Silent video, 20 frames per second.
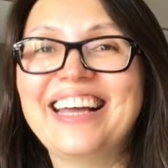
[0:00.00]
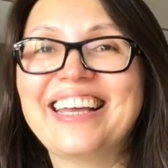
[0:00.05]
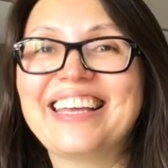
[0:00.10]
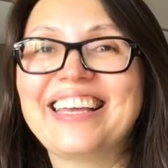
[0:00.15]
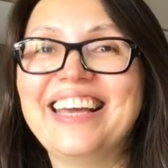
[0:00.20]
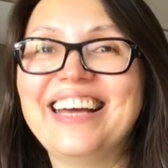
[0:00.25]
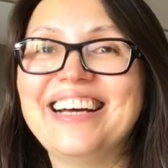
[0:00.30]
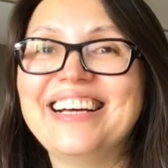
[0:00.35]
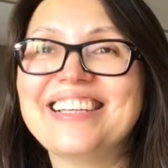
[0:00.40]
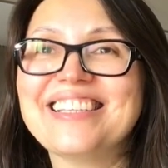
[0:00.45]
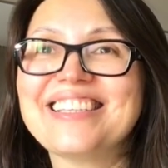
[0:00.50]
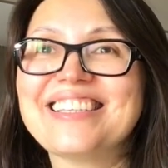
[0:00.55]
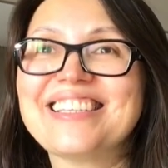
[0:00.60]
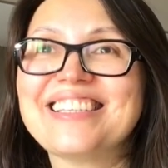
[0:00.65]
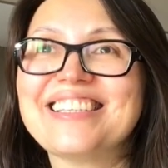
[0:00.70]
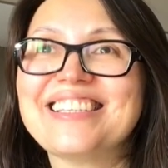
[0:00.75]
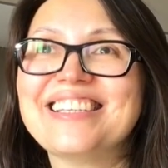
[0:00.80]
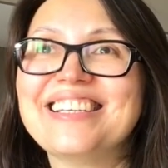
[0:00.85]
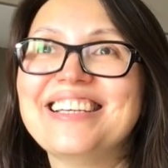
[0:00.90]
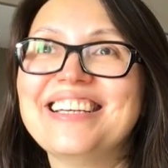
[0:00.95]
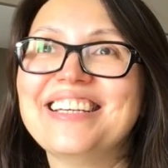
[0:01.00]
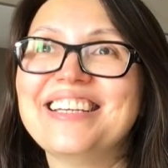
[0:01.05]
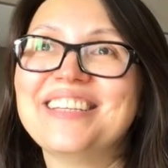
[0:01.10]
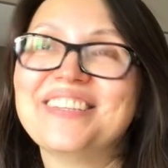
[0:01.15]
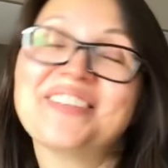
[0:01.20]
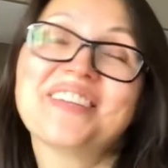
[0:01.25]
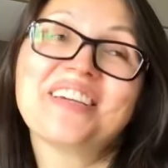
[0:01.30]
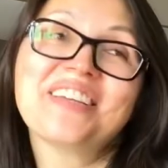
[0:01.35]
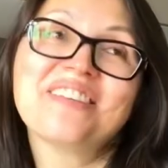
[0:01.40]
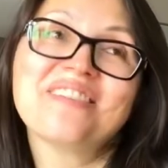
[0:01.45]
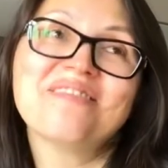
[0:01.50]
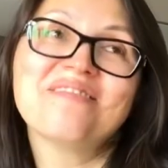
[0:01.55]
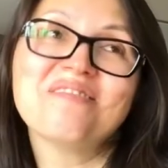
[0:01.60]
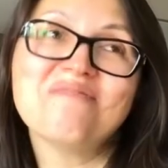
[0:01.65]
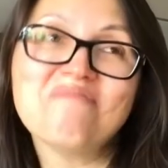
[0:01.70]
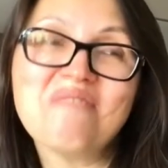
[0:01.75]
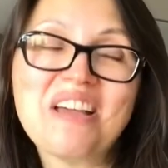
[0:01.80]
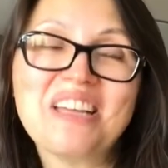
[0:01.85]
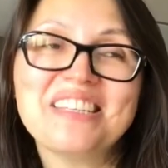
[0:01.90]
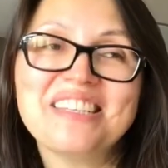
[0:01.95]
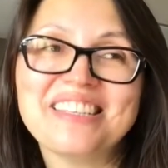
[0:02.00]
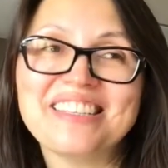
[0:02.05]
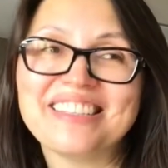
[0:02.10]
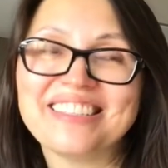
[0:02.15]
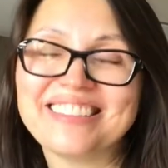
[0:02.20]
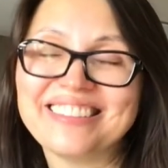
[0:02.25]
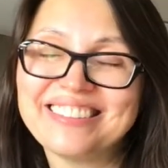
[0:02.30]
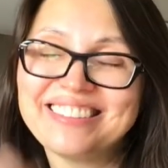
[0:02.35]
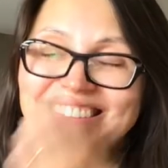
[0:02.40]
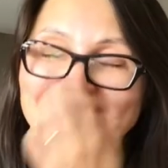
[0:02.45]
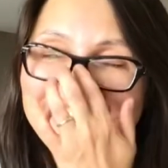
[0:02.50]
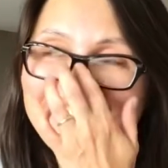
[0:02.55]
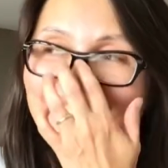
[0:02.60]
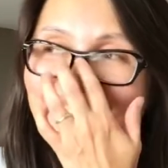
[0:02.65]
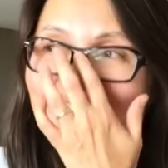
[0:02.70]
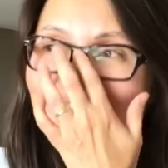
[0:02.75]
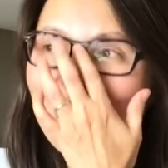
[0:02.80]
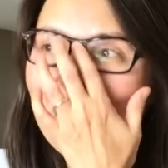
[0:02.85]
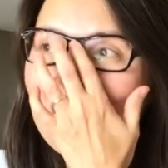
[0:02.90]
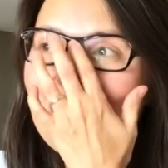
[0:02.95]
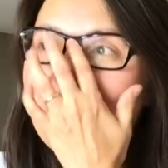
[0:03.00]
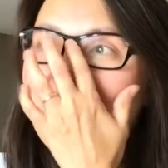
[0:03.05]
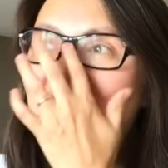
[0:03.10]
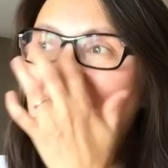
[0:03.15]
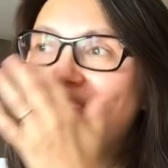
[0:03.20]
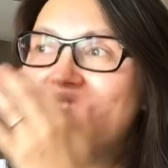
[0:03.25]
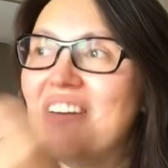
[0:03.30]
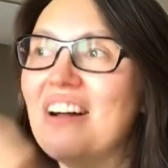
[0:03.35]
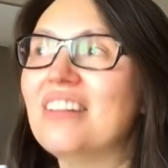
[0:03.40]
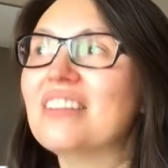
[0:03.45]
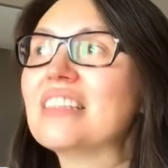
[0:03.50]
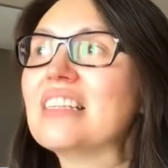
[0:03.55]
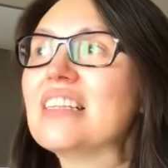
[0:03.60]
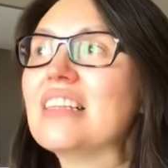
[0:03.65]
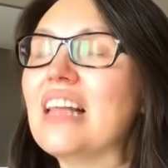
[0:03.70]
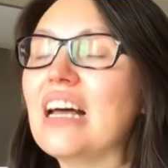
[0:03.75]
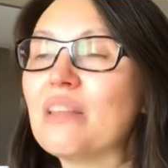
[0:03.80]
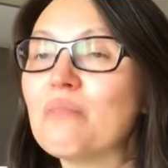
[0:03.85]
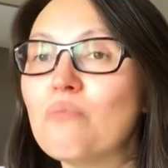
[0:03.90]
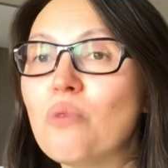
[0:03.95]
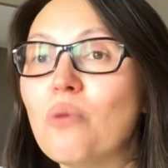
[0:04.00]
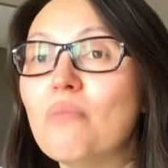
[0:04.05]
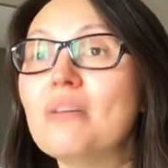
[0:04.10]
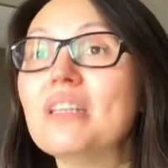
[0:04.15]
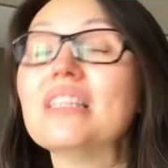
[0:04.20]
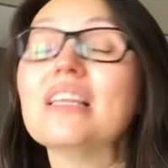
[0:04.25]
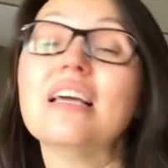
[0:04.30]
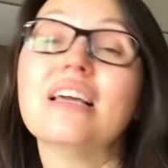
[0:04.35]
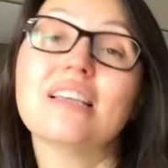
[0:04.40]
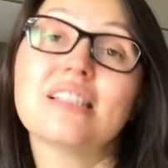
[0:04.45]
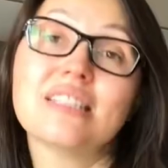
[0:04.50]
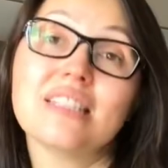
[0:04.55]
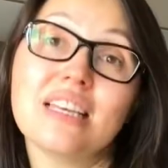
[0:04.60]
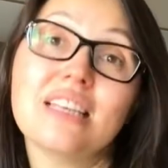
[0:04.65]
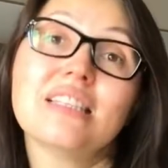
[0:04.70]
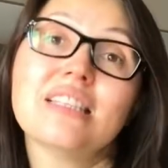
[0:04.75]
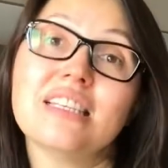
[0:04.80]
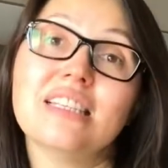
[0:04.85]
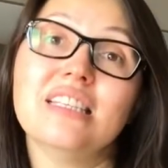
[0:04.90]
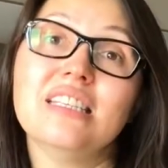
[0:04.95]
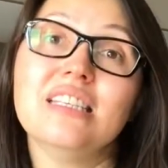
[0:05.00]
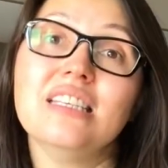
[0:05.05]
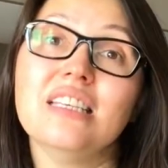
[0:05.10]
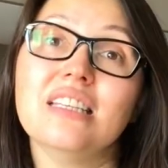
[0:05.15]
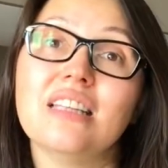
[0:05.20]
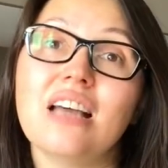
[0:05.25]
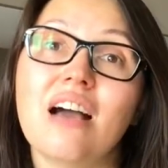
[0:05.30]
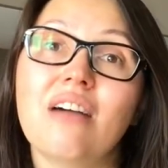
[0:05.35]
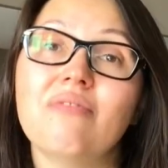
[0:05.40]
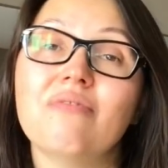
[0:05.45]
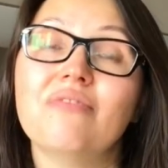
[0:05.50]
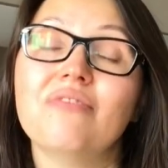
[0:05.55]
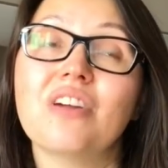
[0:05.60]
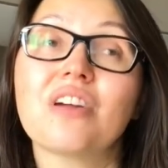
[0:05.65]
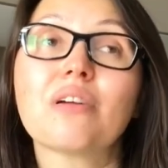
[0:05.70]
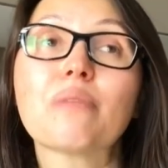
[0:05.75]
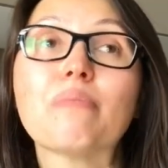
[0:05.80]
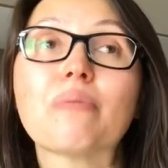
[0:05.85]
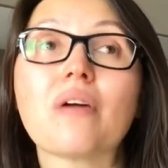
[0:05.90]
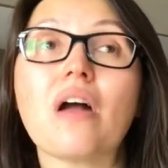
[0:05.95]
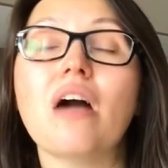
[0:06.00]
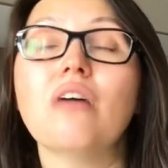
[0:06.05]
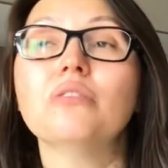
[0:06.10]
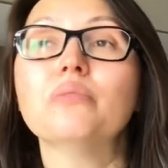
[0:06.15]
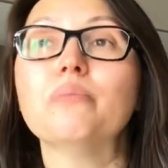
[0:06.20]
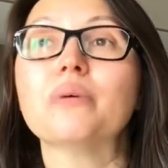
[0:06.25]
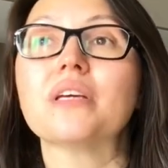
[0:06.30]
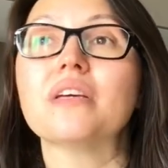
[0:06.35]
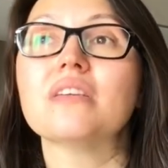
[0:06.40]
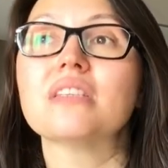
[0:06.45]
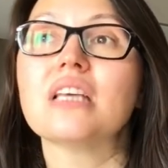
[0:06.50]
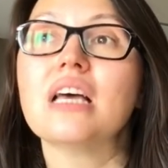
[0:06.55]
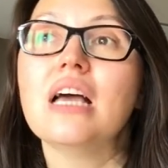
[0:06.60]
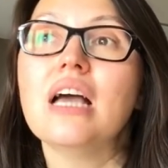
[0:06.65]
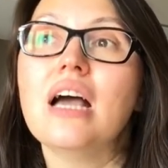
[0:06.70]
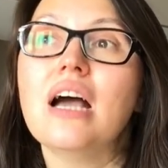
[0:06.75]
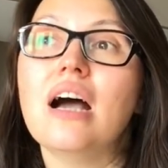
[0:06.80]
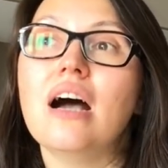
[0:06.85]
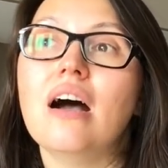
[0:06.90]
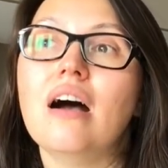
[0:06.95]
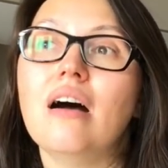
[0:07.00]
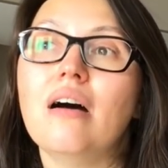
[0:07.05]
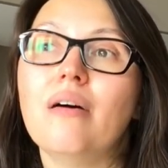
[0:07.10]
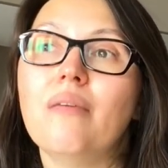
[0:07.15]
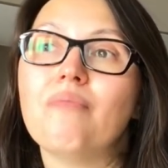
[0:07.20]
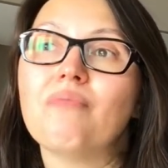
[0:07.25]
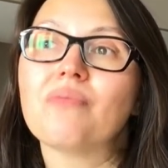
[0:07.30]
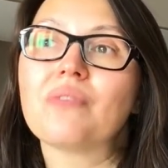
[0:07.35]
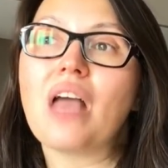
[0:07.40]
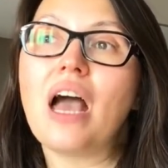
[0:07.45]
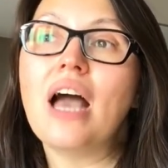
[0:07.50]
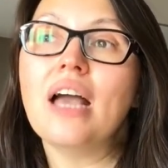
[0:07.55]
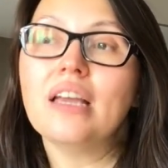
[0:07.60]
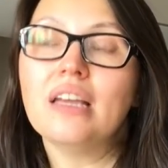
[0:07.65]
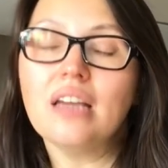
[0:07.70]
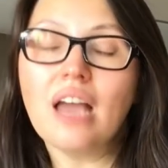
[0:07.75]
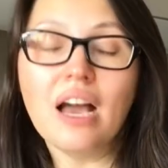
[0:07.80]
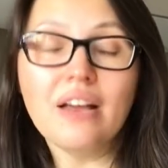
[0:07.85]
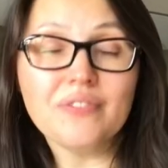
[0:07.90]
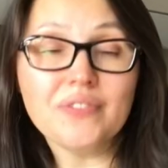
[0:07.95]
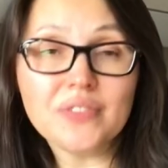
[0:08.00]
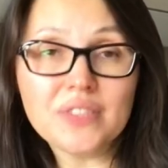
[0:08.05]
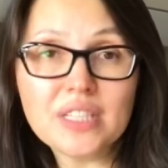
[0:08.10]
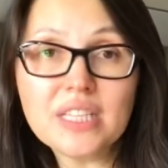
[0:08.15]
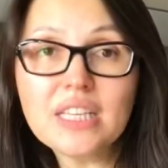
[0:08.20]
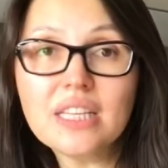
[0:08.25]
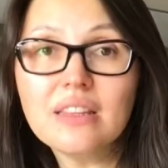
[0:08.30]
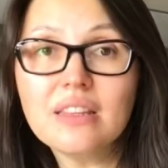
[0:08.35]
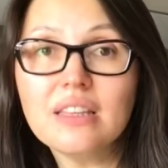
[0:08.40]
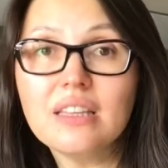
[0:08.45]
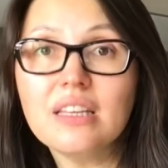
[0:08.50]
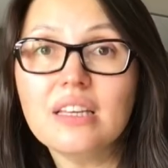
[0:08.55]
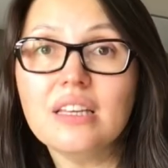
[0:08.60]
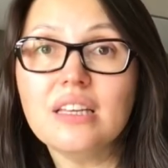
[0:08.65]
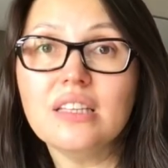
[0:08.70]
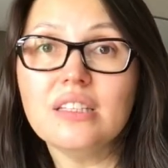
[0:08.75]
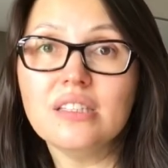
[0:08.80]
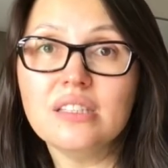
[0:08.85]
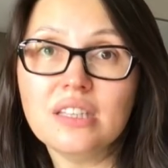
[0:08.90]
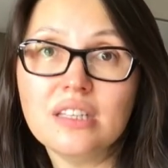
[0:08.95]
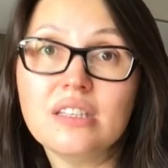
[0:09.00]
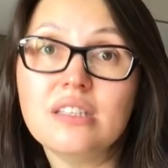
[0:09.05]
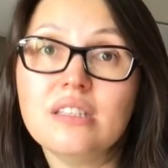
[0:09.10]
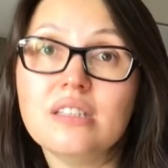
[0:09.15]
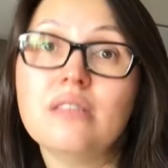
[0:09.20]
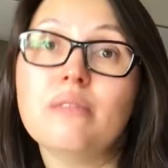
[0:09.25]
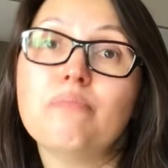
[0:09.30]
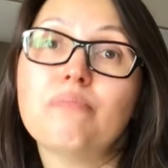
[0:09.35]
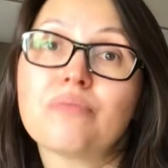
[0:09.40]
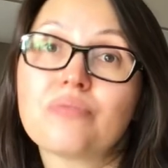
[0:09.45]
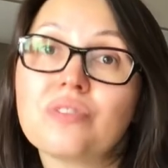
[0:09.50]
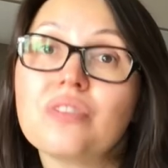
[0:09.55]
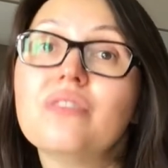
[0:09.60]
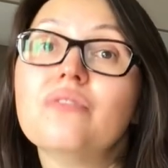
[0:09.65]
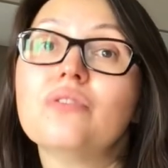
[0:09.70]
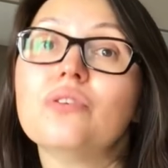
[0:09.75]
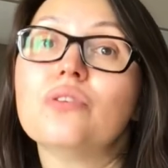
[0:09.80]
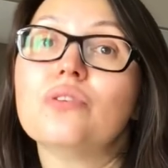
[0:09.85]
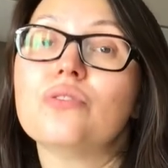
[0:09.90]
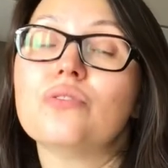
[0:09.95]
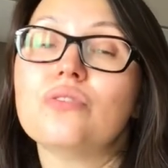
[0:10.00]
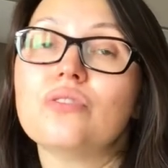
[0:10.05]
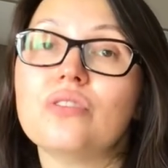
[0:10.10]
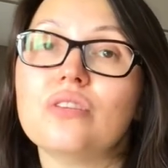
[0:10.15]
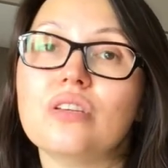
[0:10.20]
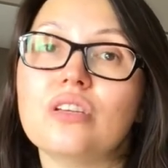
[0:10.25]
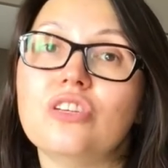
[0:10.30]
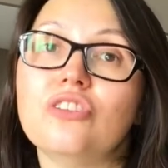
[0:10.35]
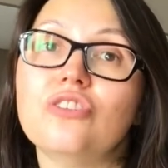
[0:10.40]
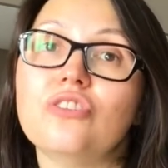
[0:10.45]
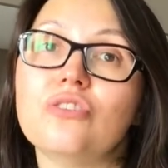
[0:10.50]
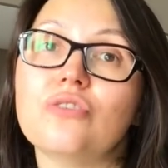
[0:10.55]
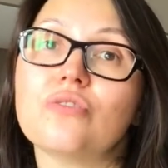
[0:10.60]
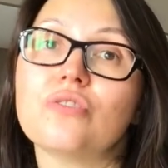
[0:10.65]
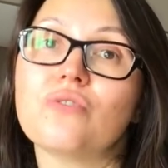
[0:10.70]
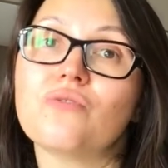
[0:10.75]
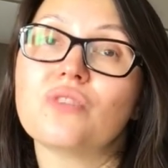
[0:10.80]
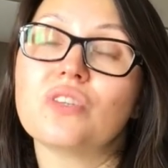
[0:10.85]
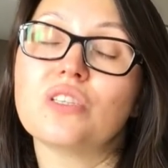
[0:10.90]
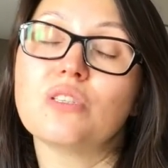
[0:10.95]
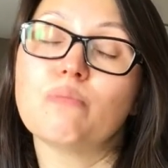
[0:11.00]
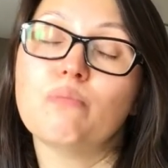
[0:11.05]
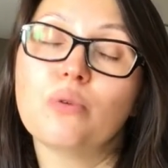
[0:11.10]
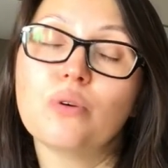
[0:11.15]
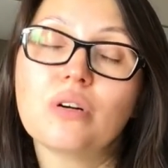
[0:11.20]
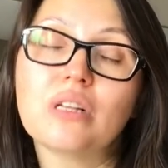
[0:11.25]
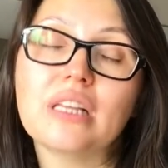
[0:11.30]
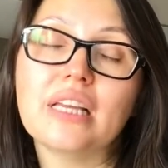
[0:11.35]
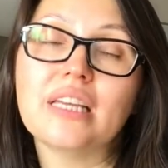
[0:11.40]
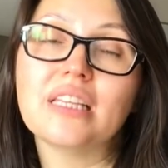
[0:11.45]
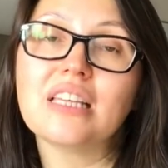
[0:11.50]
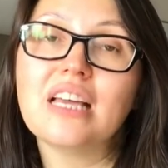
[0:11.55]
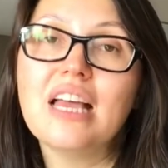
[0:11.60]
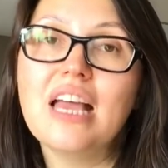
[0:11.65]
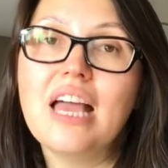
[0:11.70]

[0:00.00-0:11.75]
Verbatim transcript: I guess you can imagine how I felt in that moment. It's, it's indeed, I'm very proud because um, I, I've seen the, the, the, previous issues of this booklet